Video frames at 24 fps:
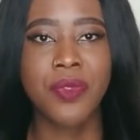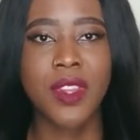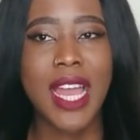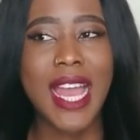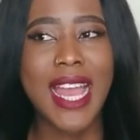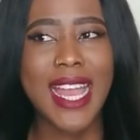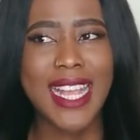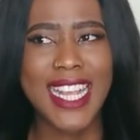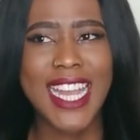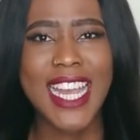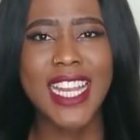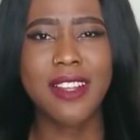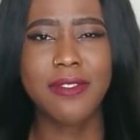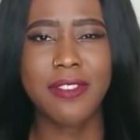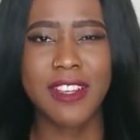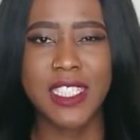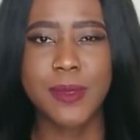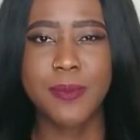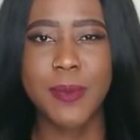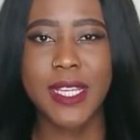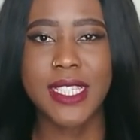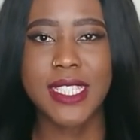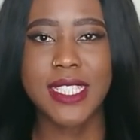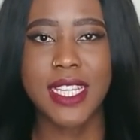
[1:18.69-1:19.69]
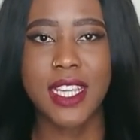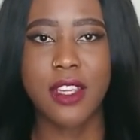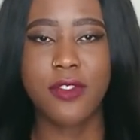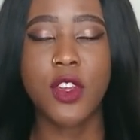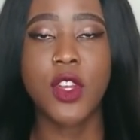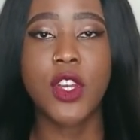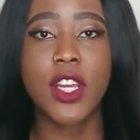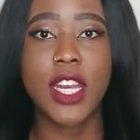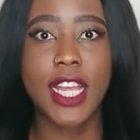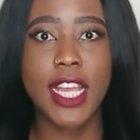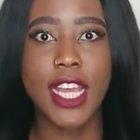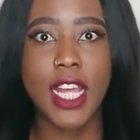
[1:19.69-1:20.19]
I kind of expected it. If you're
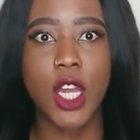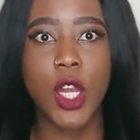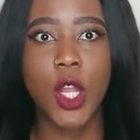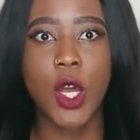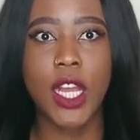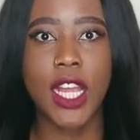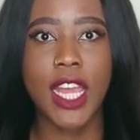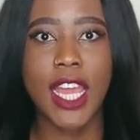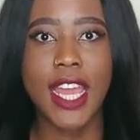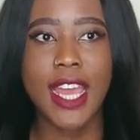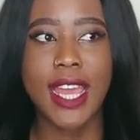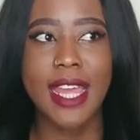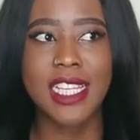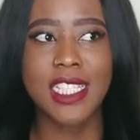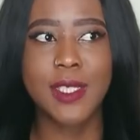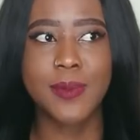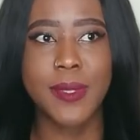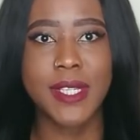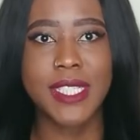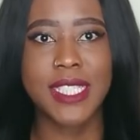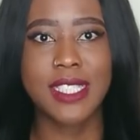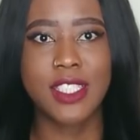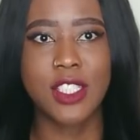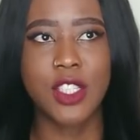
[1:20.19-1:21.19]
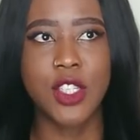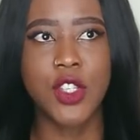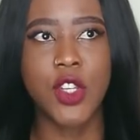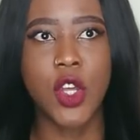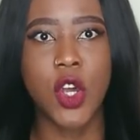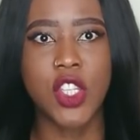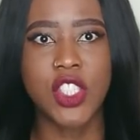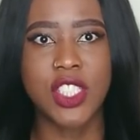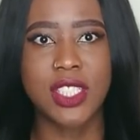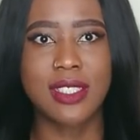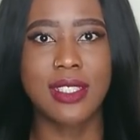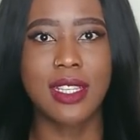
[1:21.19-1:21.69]
gonna get long hair, expect it to
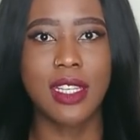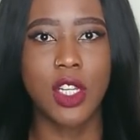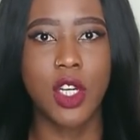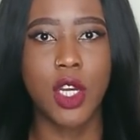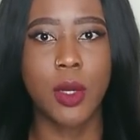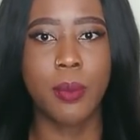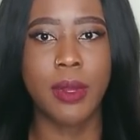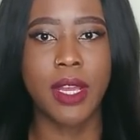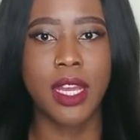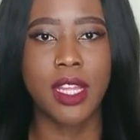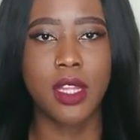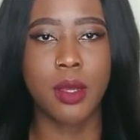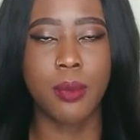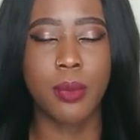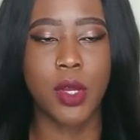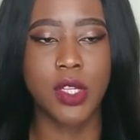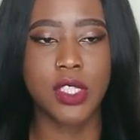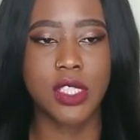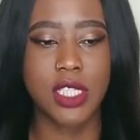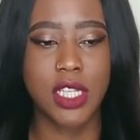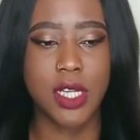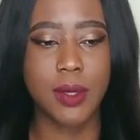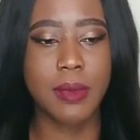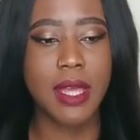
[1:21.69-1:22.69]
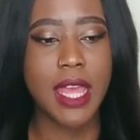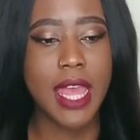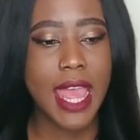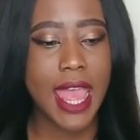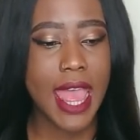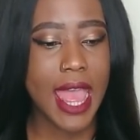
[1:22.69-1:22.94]
knot just a little bit at the bottom.